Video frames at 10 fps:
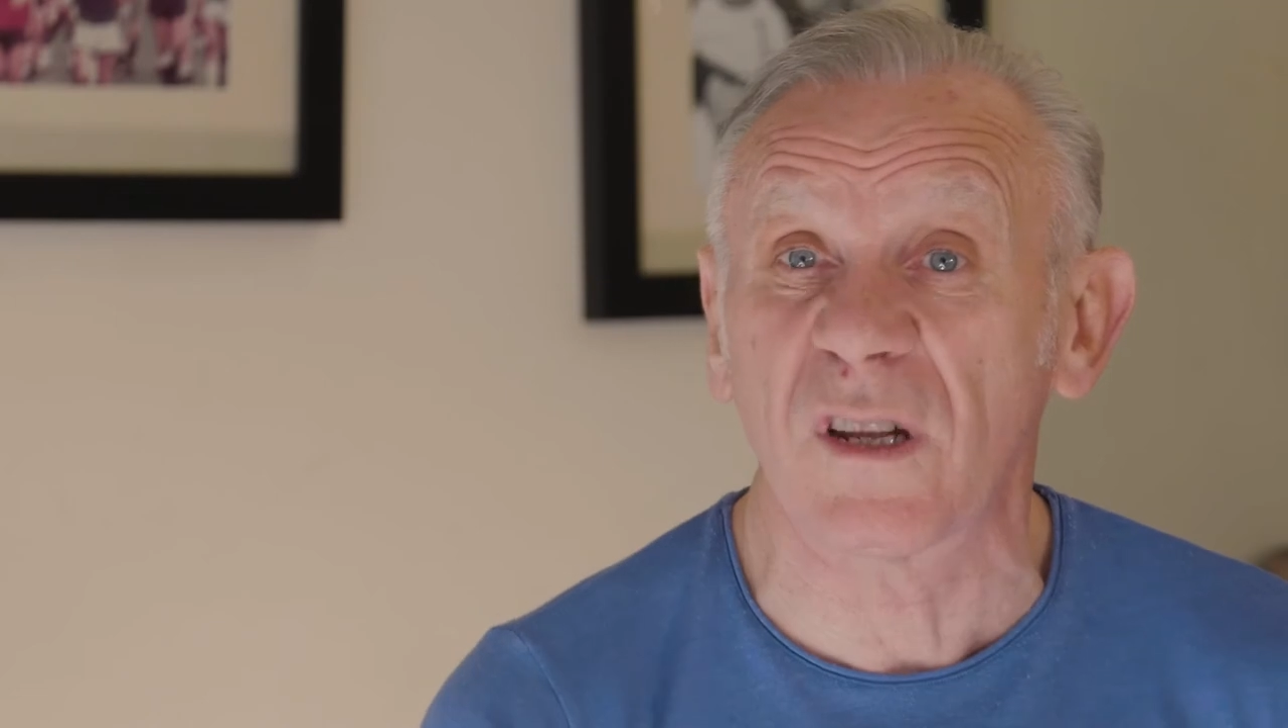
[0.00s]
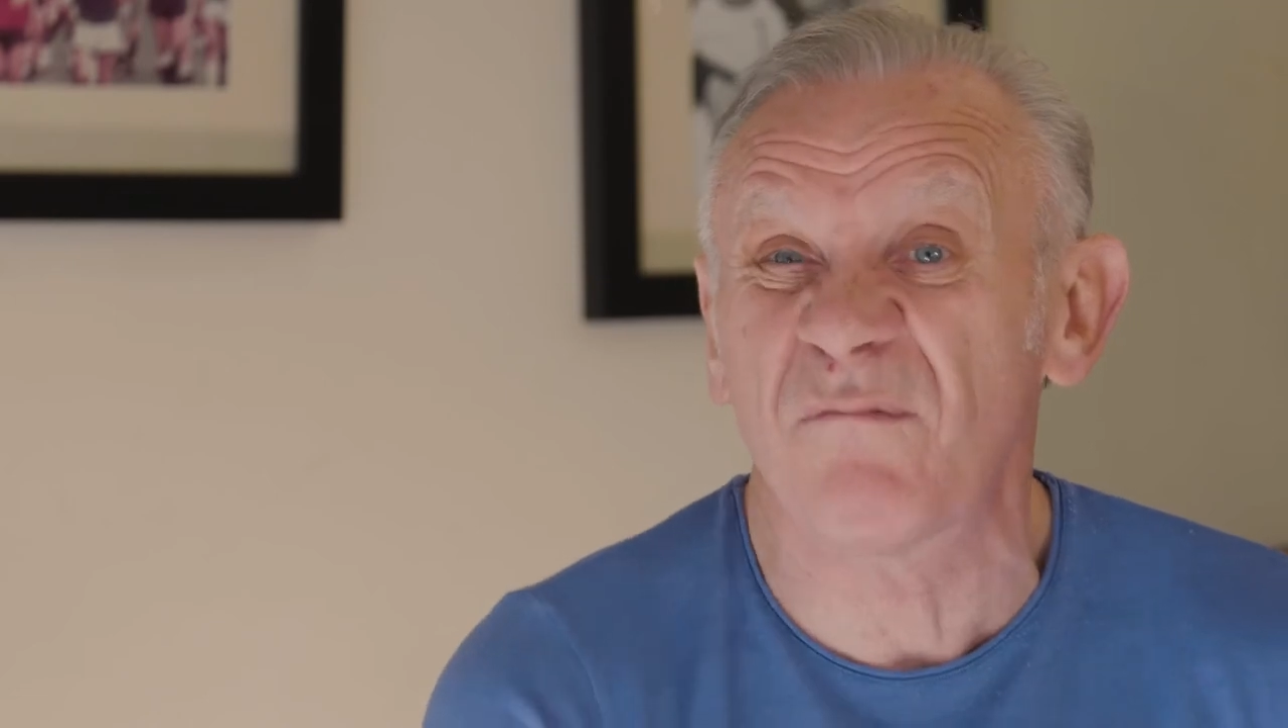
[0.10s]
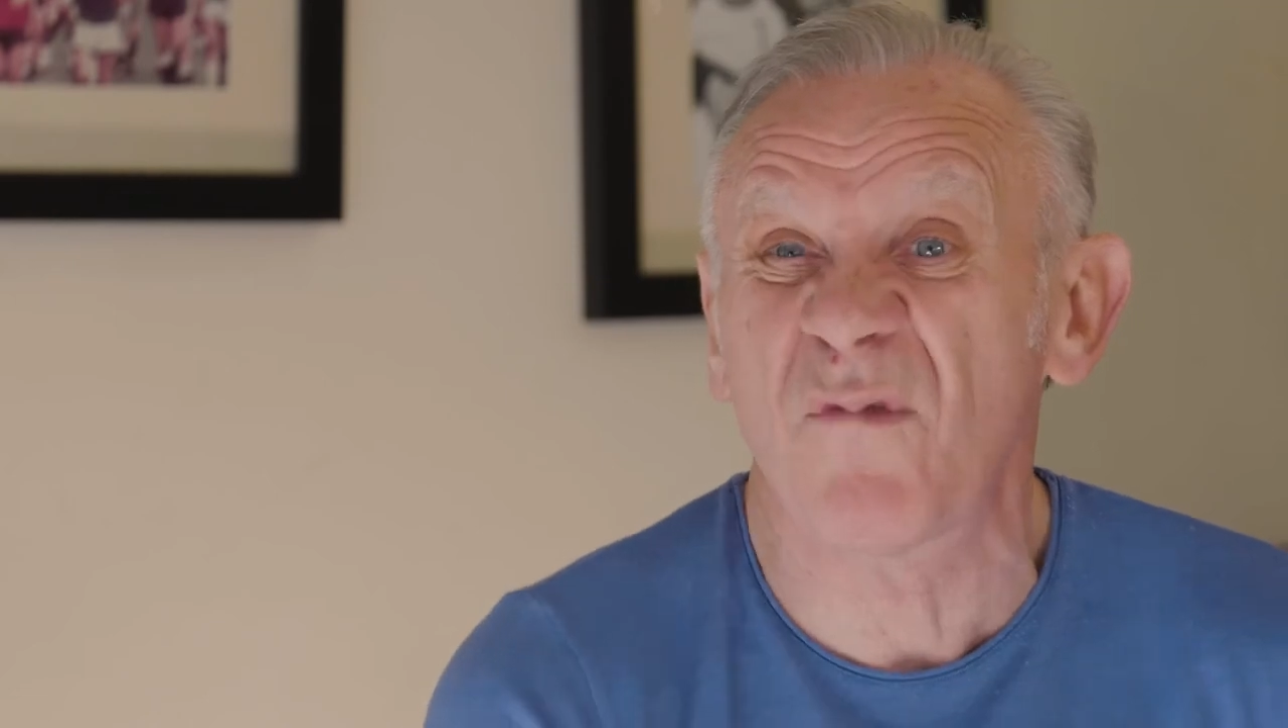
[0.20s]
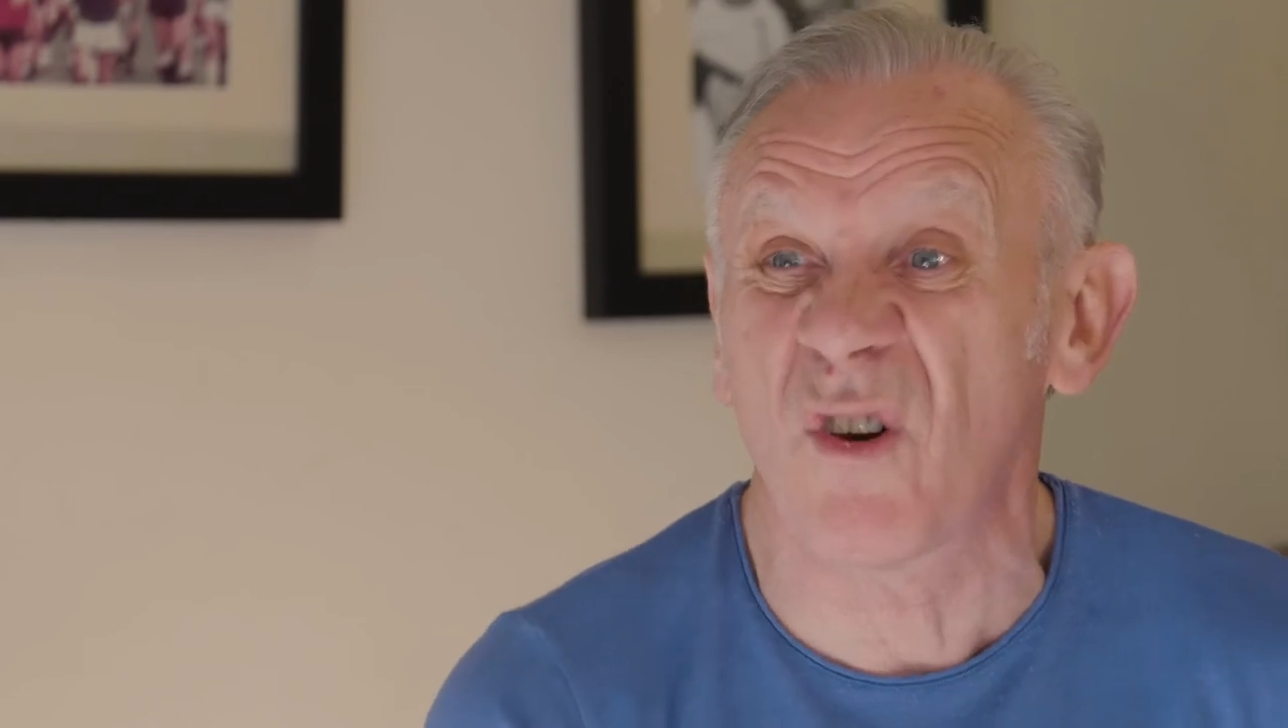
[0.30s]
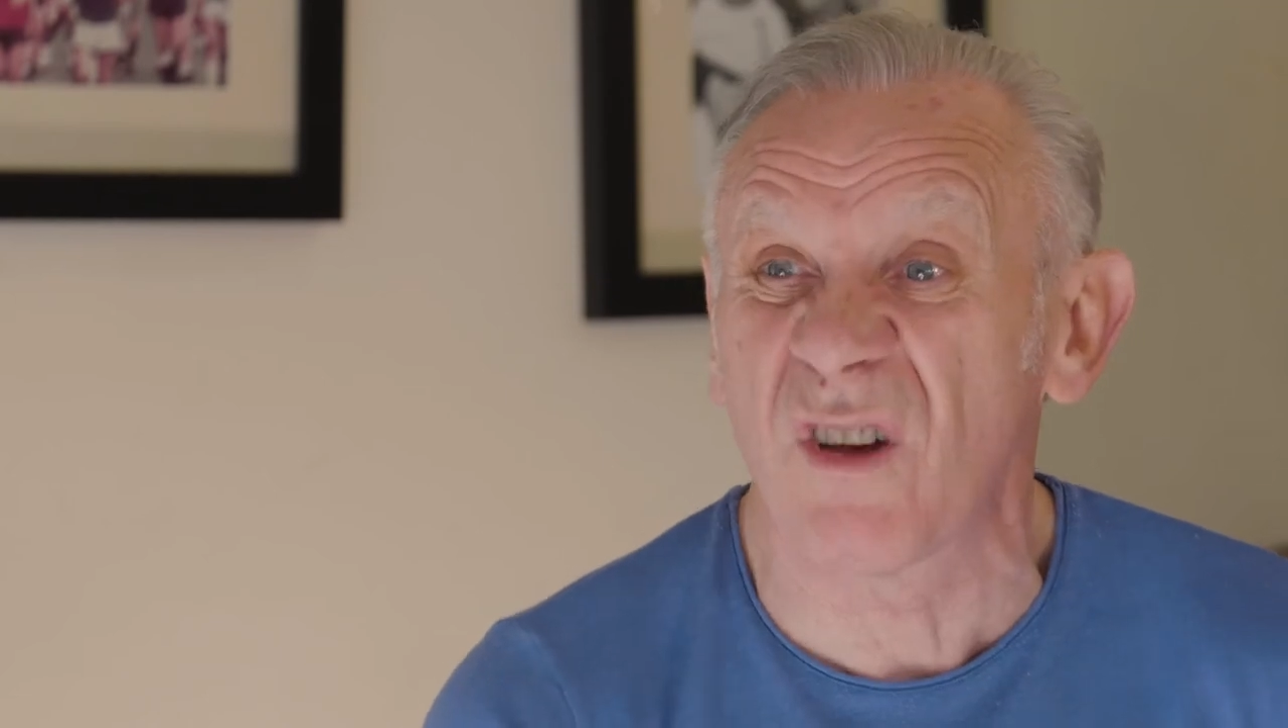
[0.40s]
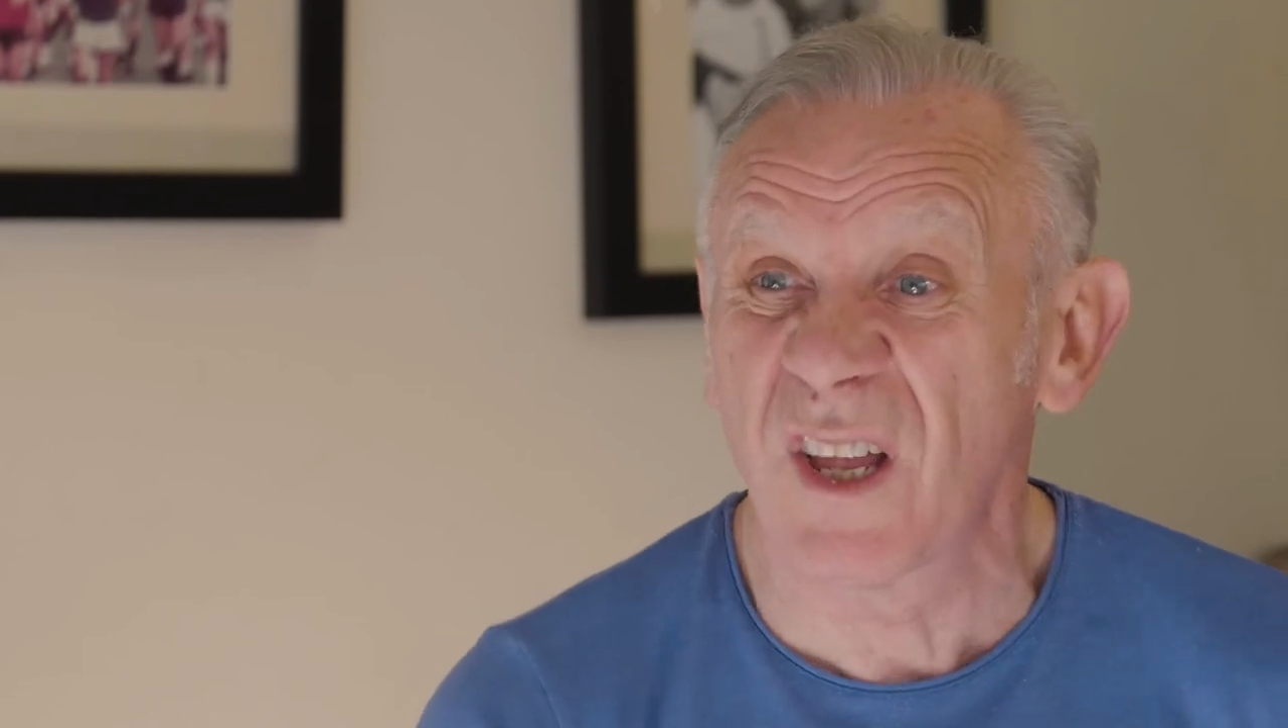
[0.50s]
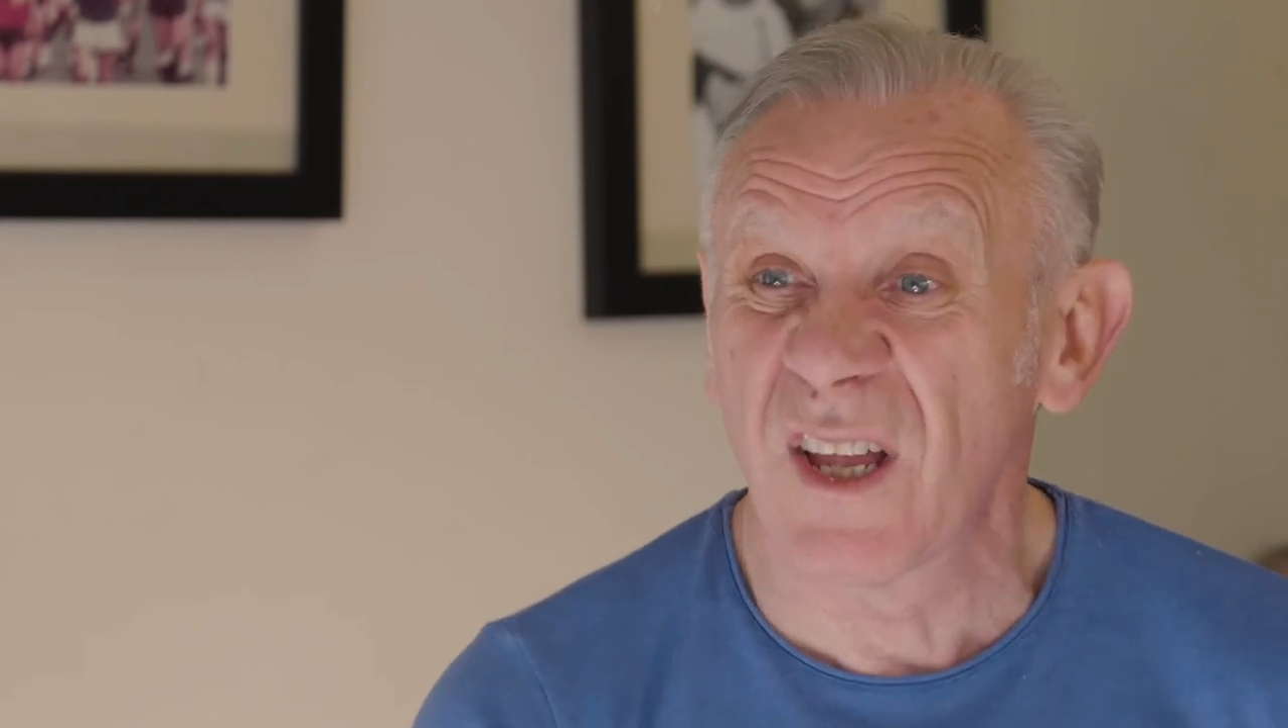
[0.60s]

and I'm not.